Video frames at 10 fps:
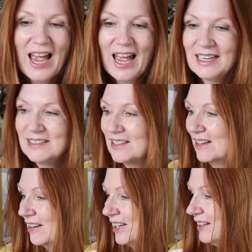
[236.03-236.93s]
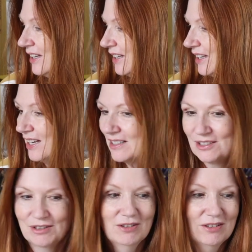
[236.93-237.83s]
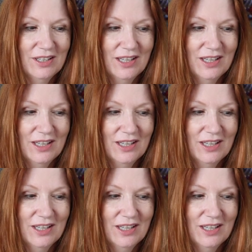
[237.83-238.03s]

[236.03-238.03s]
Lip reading: and I think it's got